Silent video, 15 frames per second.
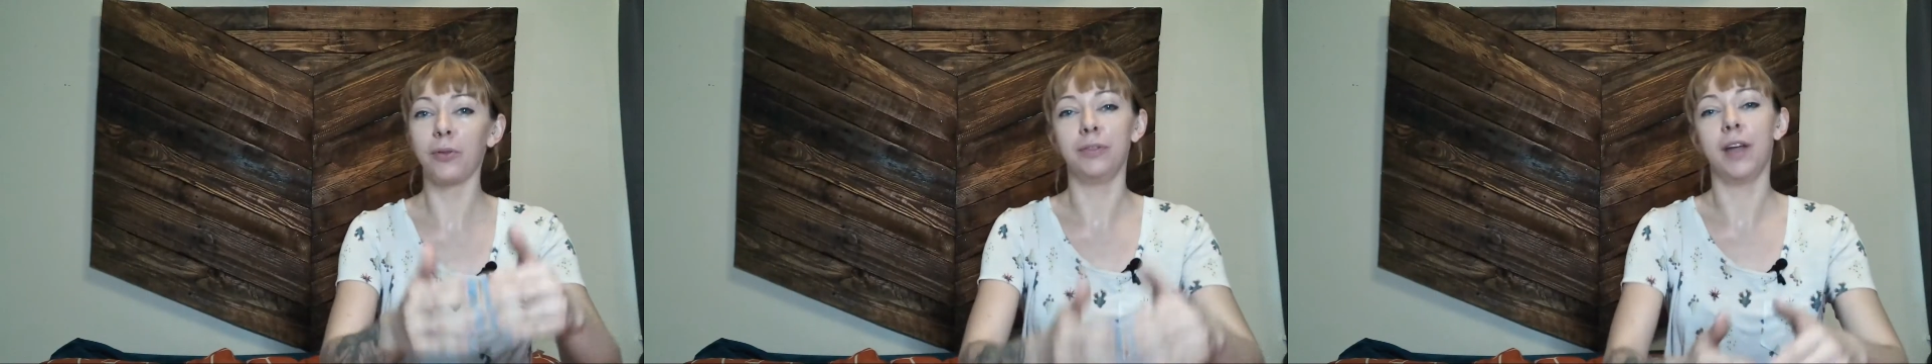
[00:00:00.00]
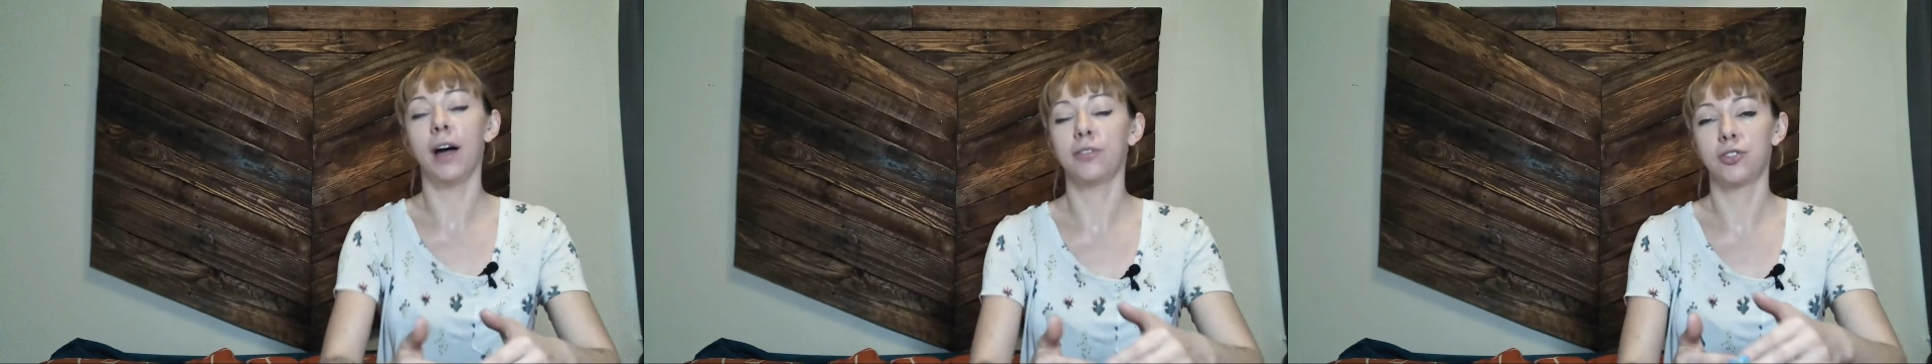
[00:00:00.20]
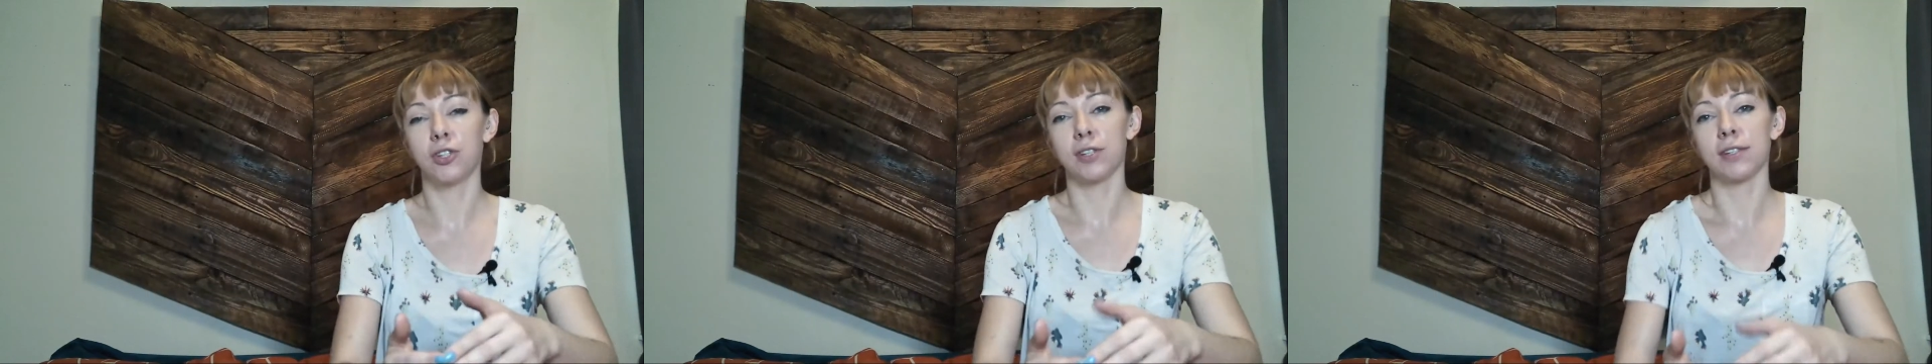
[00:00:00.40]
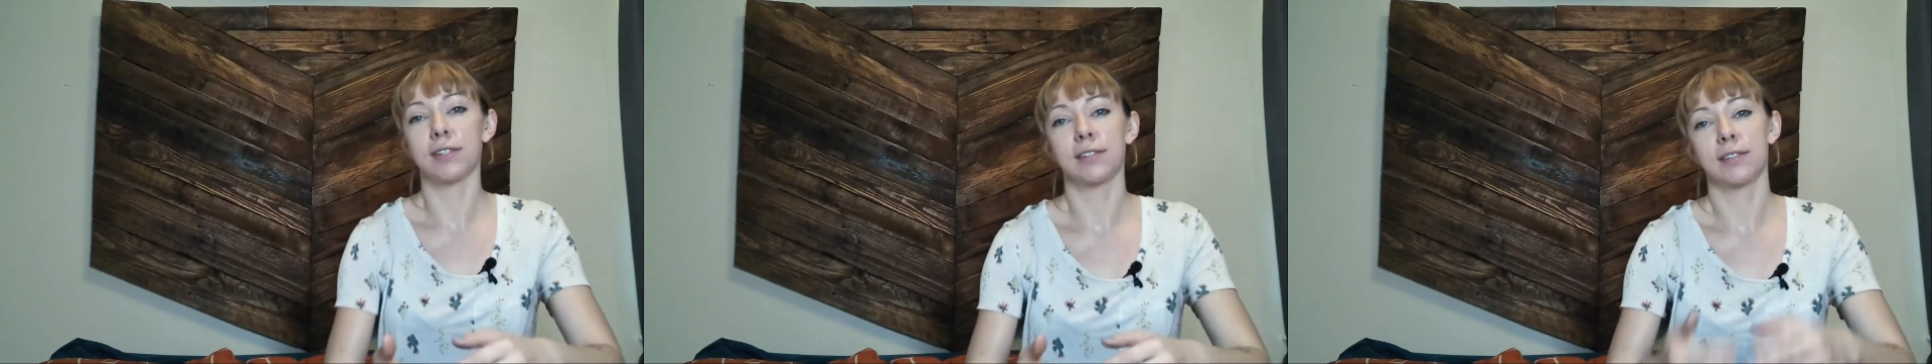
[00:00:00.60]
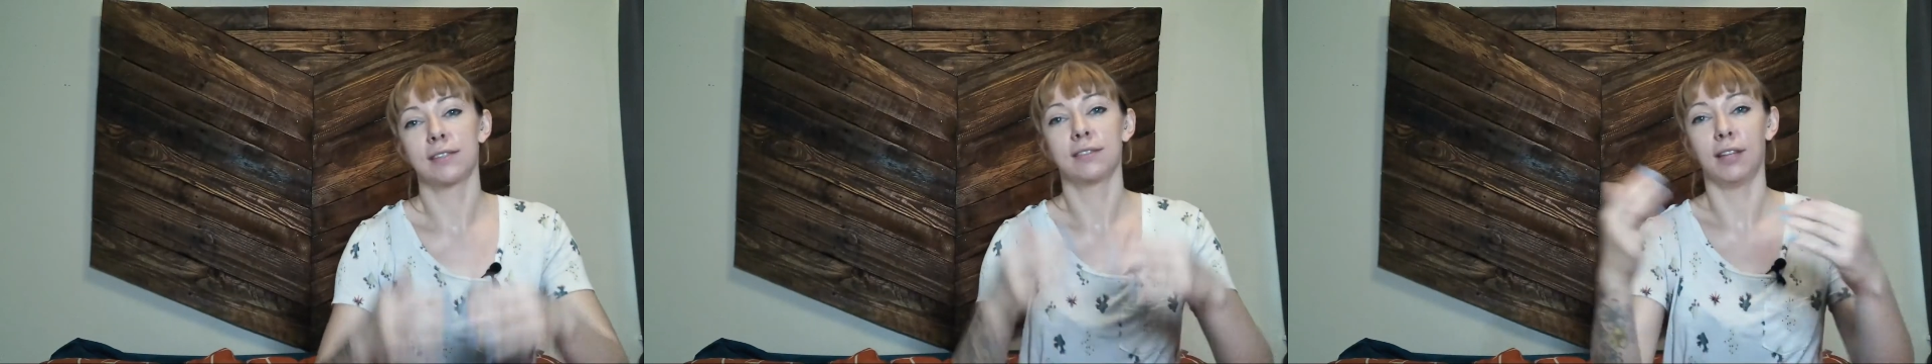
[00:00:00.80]
not
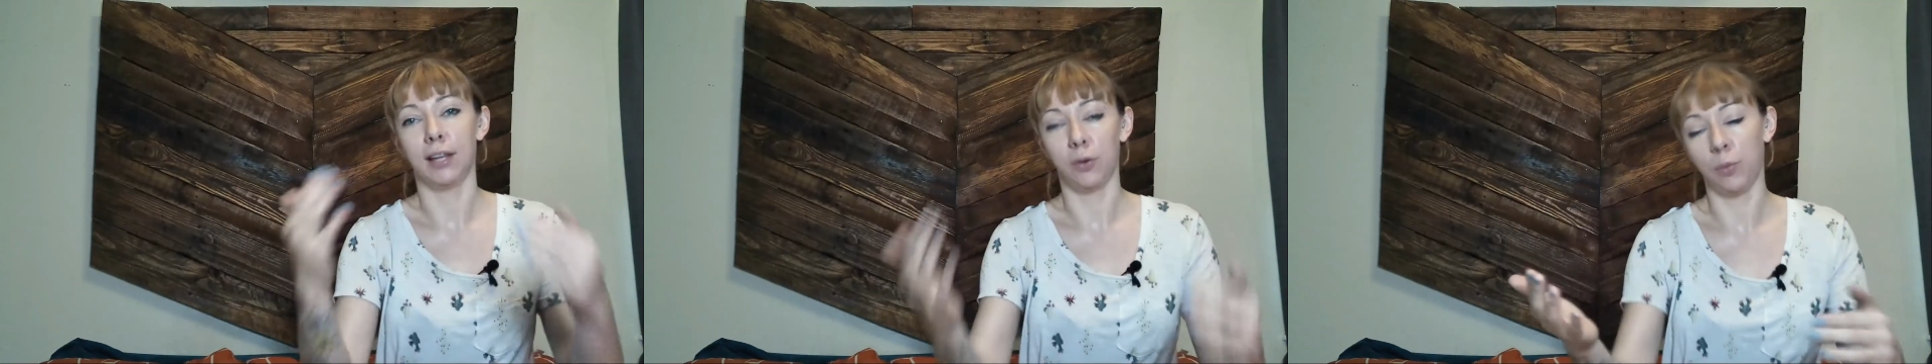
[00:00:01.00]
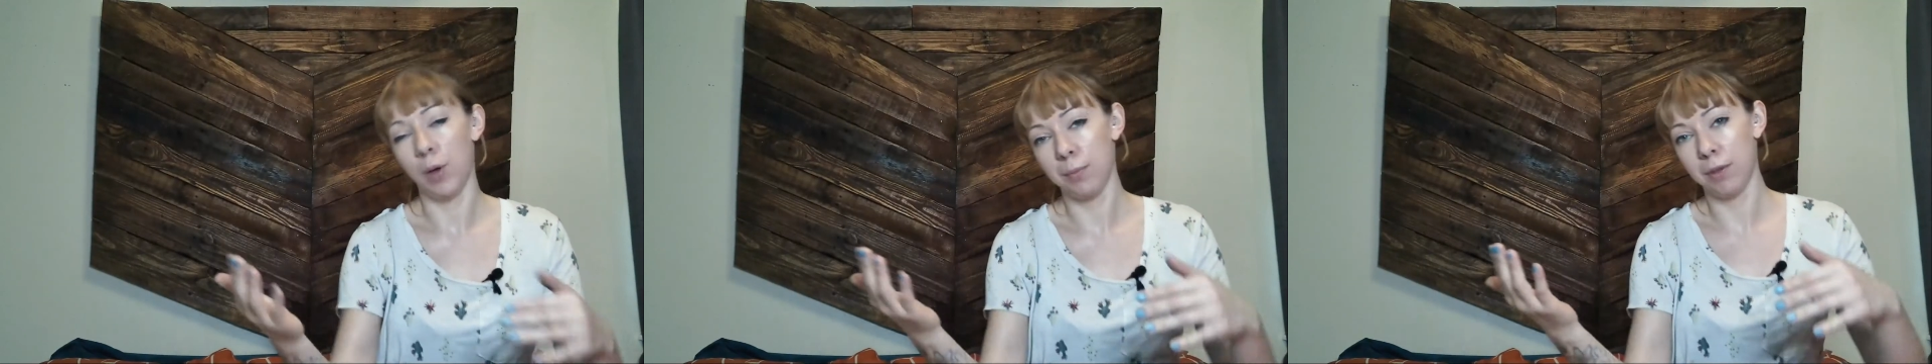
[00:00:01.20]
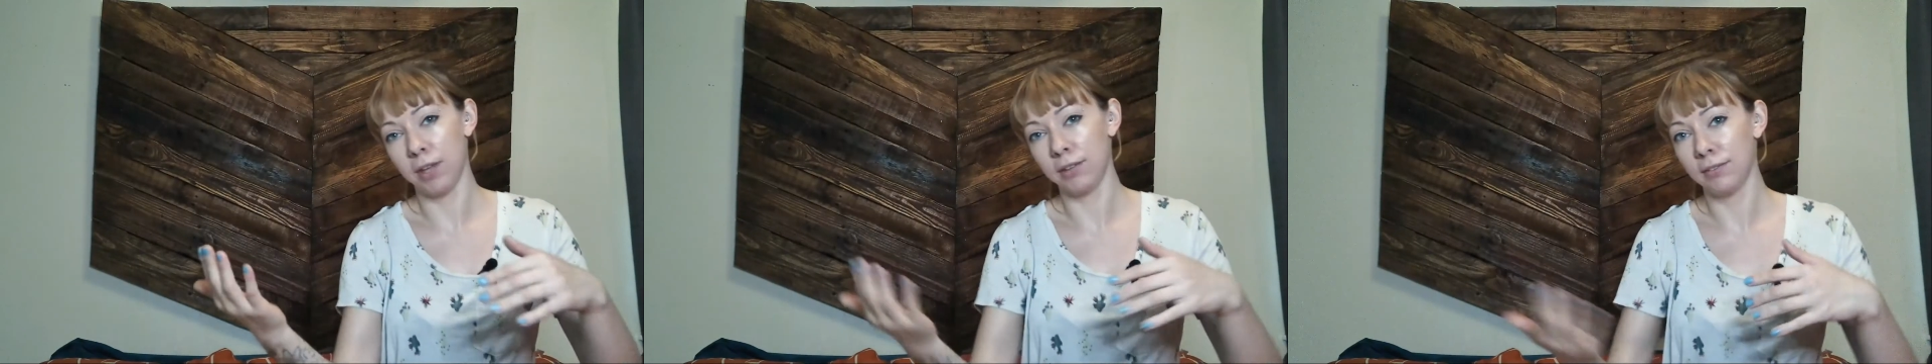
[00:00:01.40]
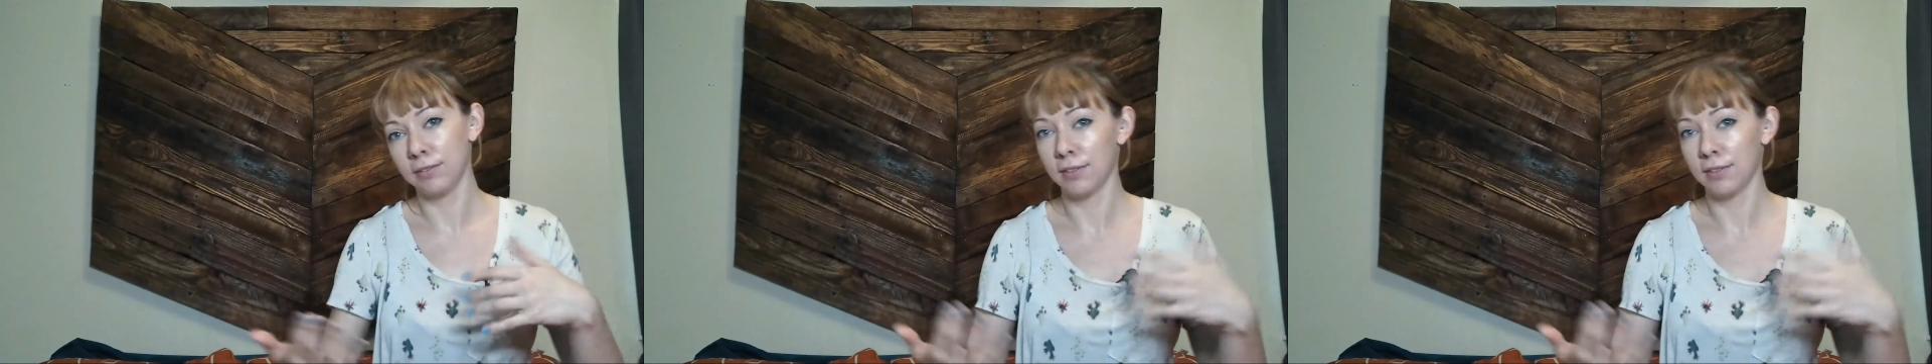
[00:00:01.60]
just like women,